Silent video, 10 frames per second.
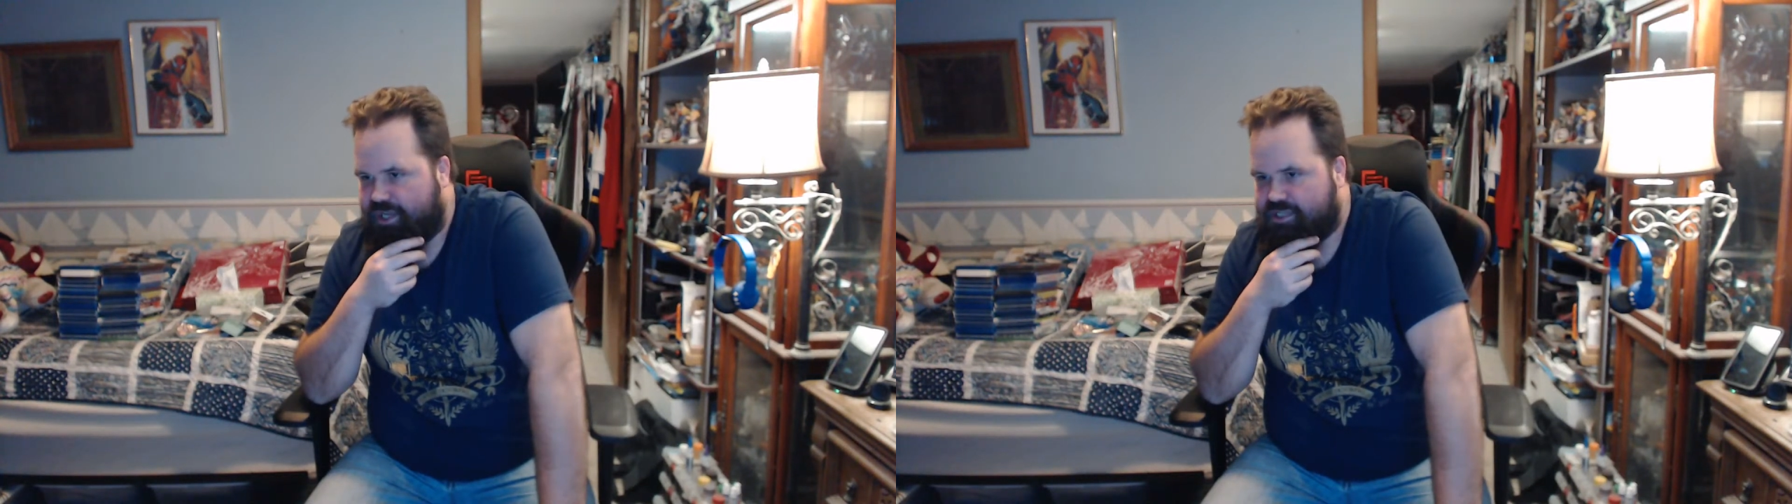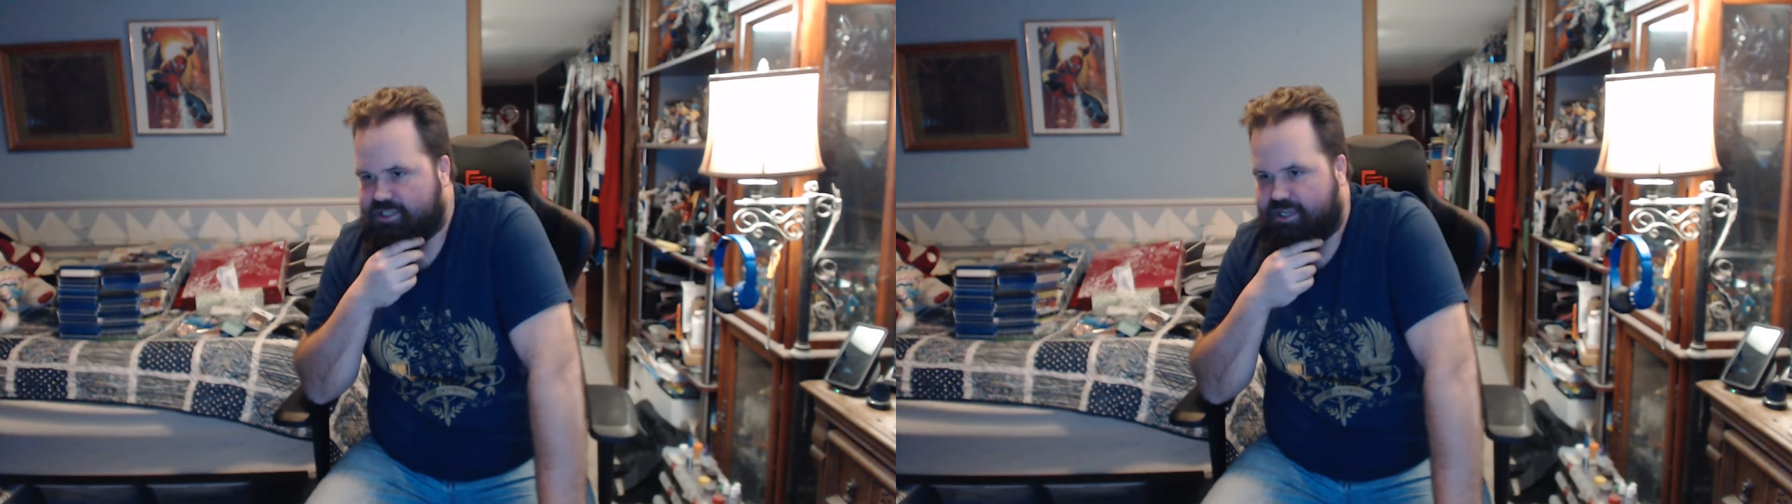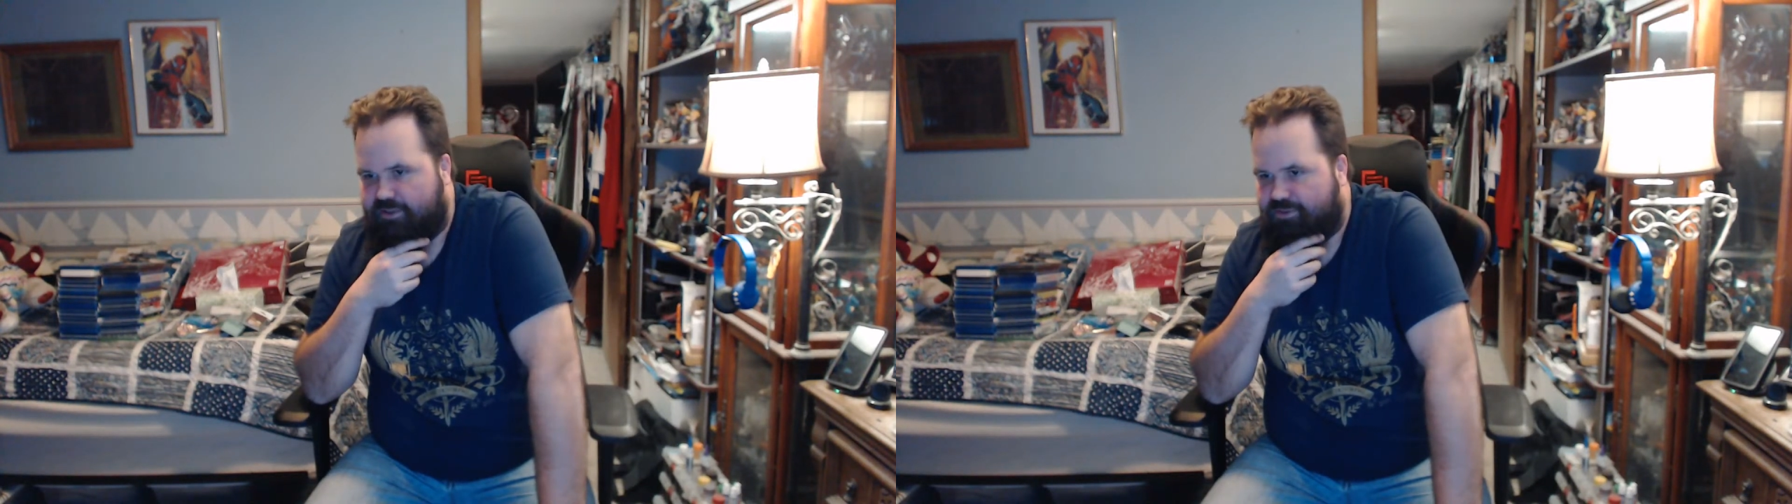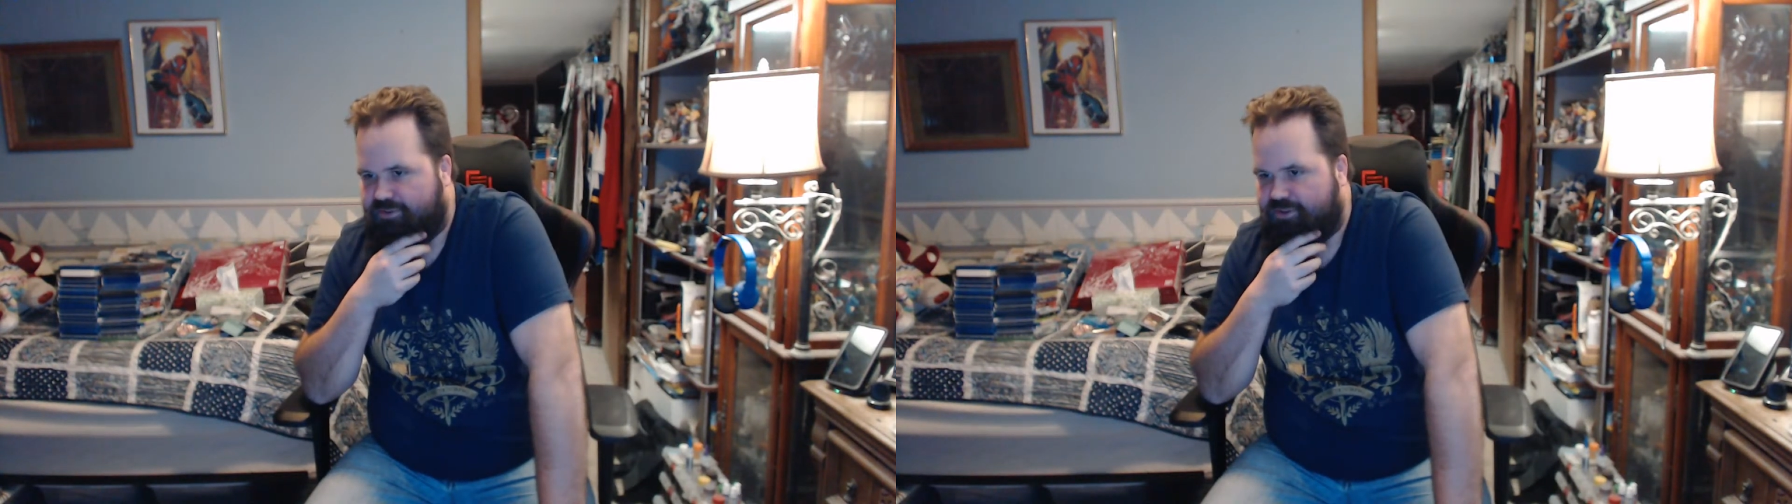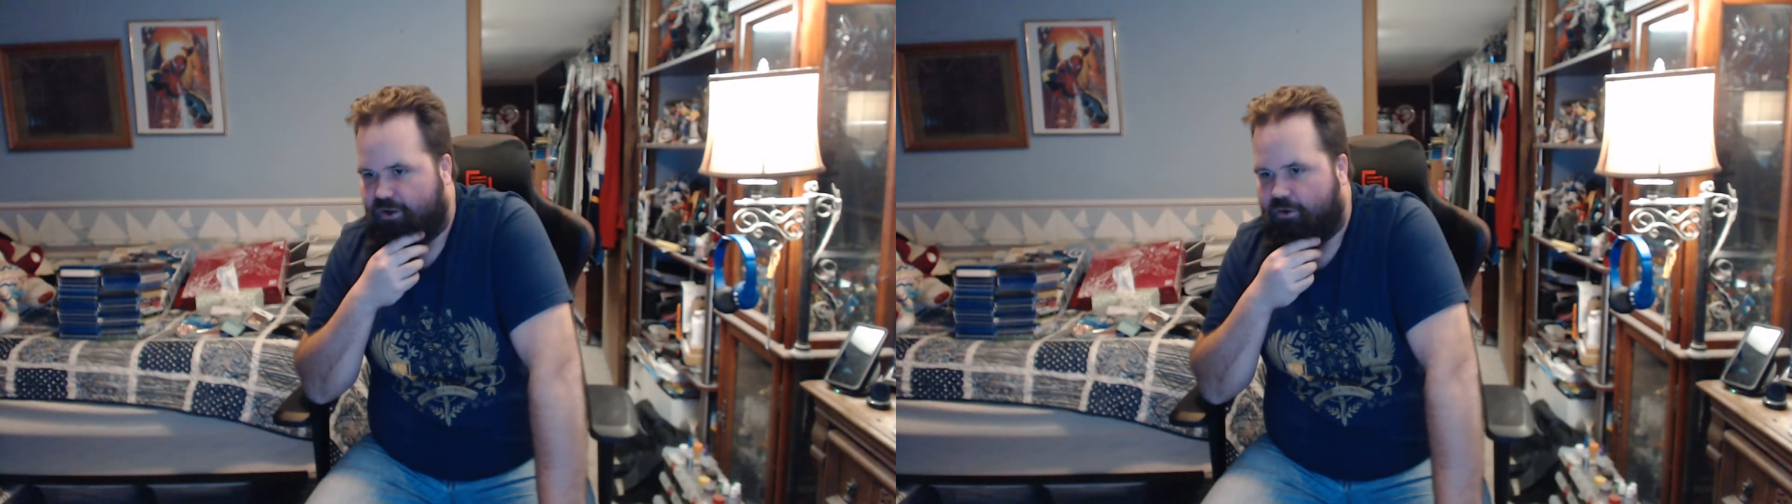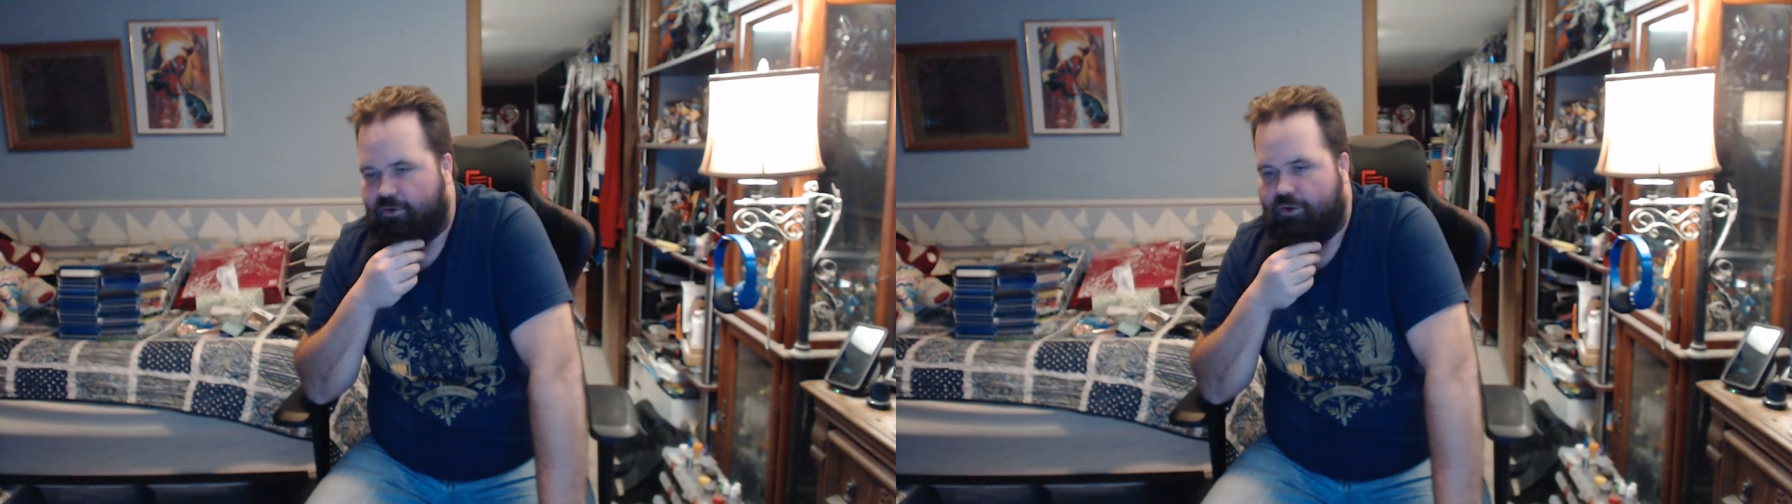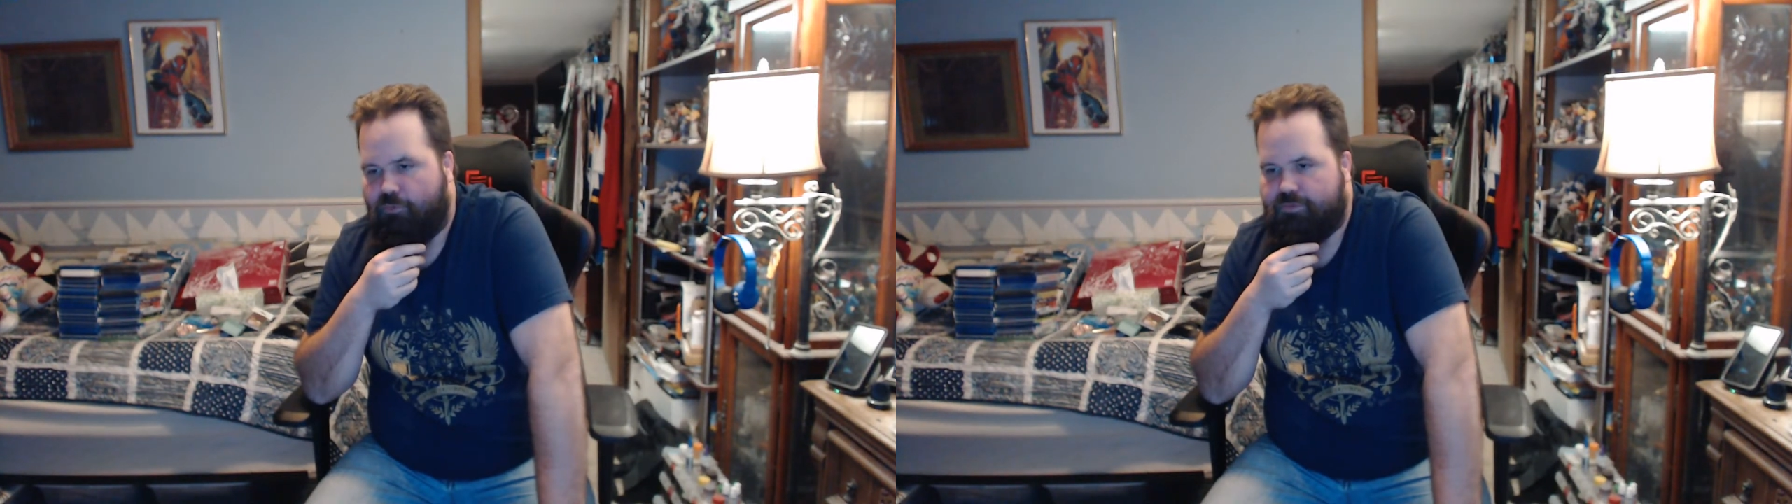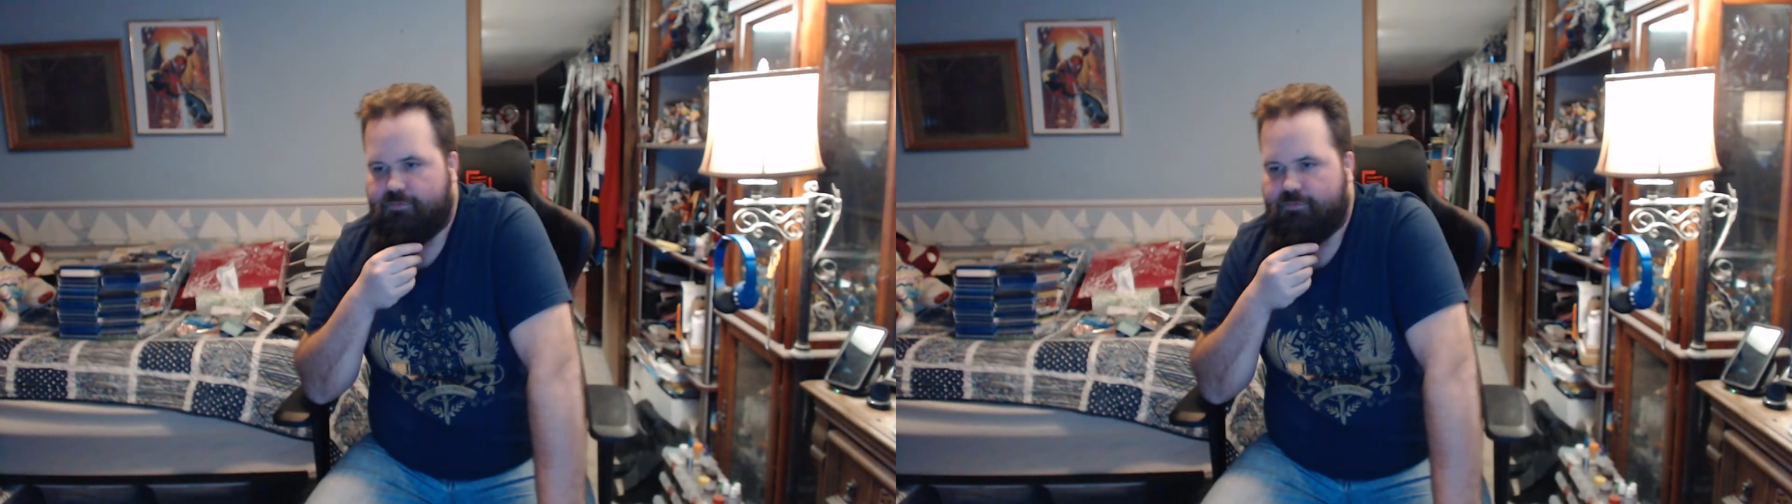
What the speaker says: Age kits this year? Nope.